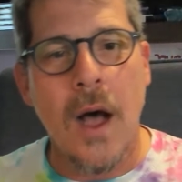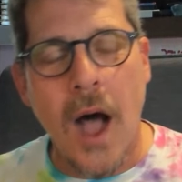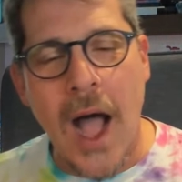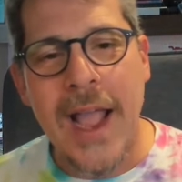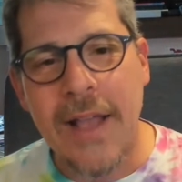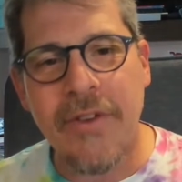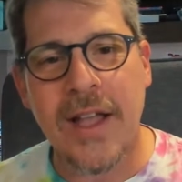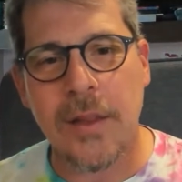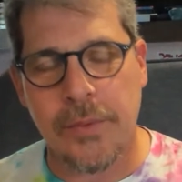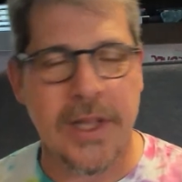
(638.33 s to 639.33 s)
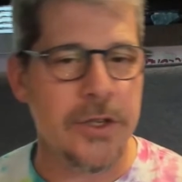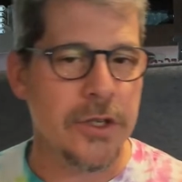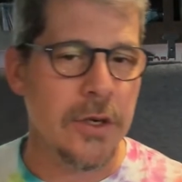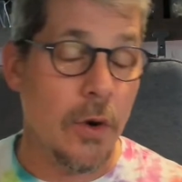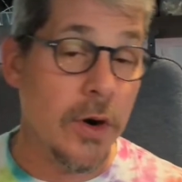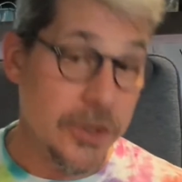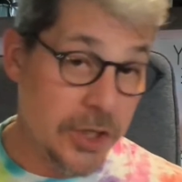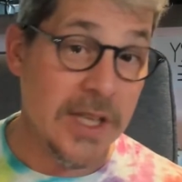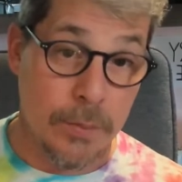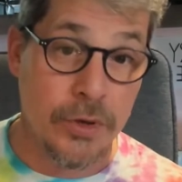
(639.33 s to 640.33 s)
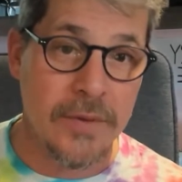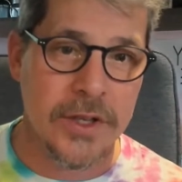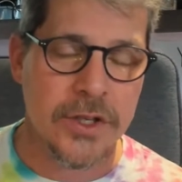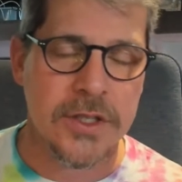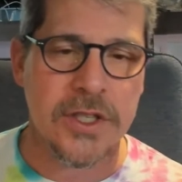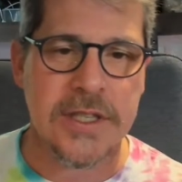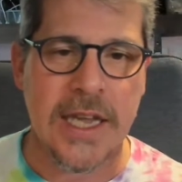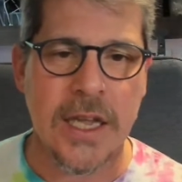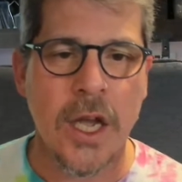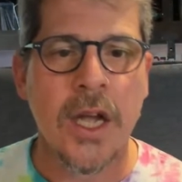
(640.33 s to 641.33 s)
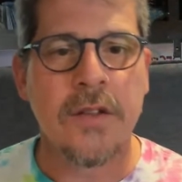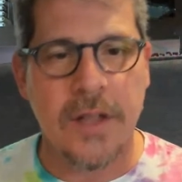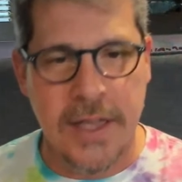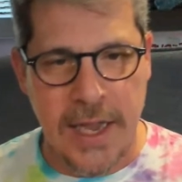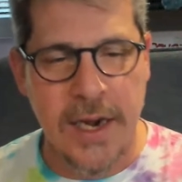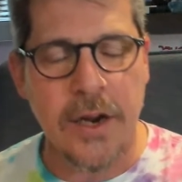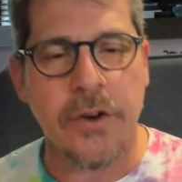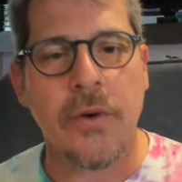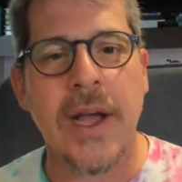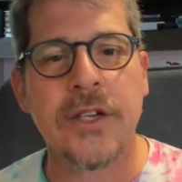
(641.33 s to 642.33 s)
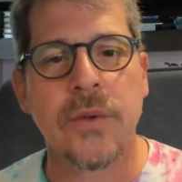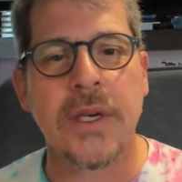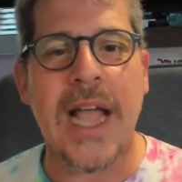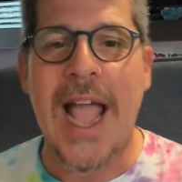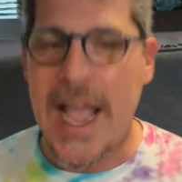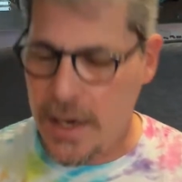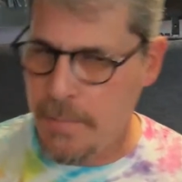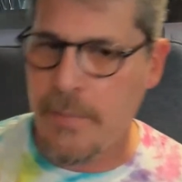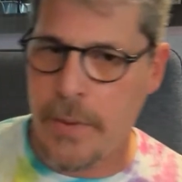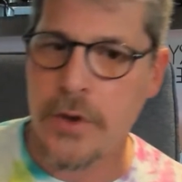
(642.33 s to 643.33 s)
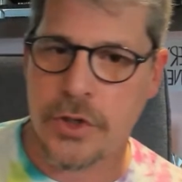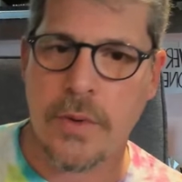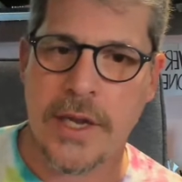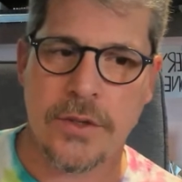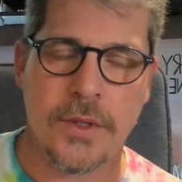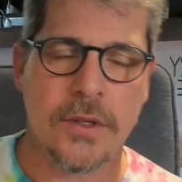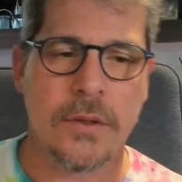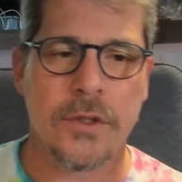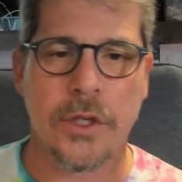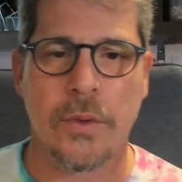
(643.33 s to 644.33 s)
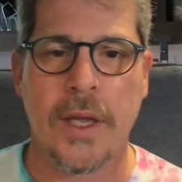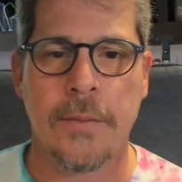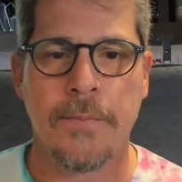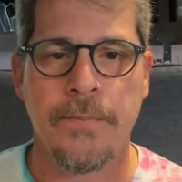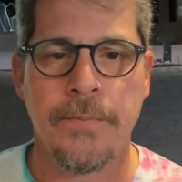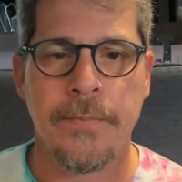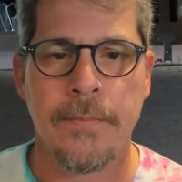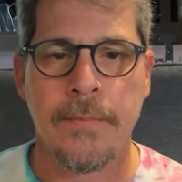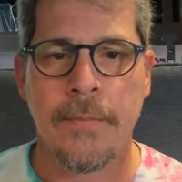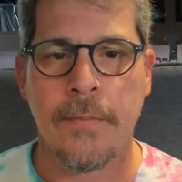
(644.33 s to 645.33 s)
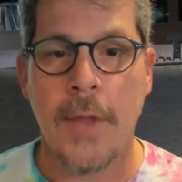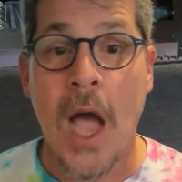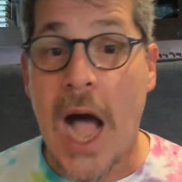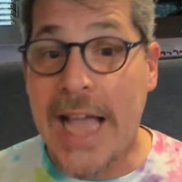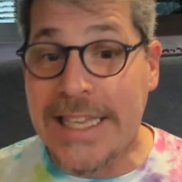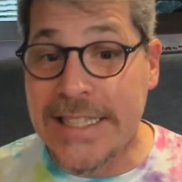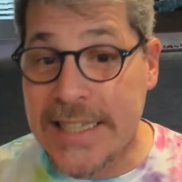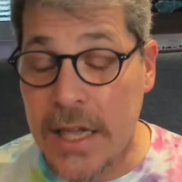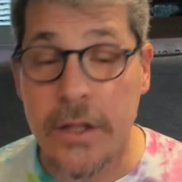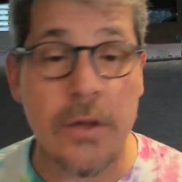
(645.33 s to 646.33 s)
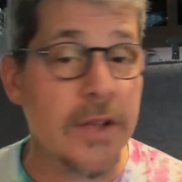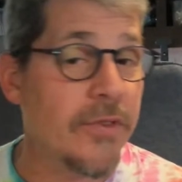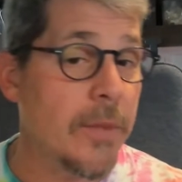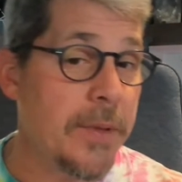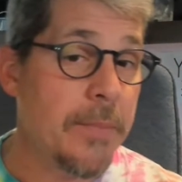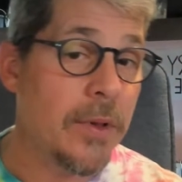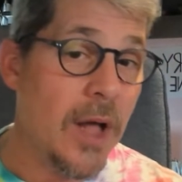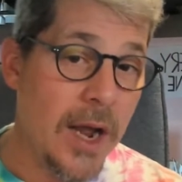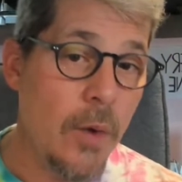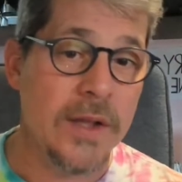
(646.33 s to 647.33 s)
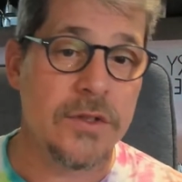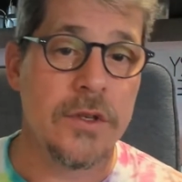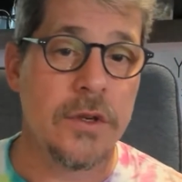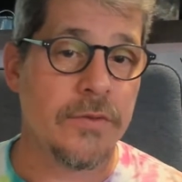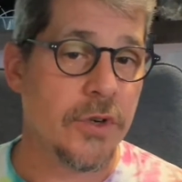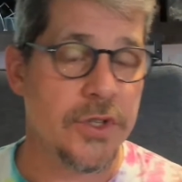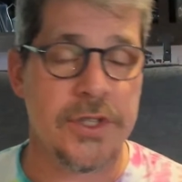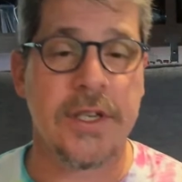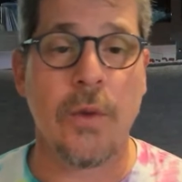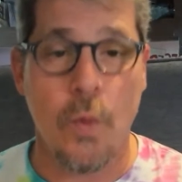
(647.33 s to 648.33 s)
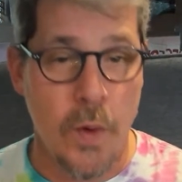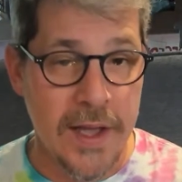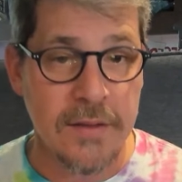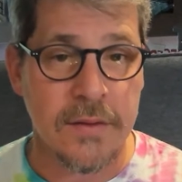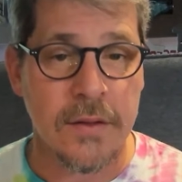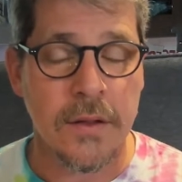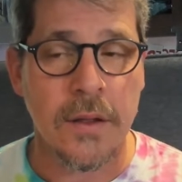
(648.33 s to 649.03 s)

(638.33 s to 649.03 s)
I have had the pleasure, or I should say the privilege, to get an undergraduate and a postgraduate degree. I could tell you that for the people I went to university with,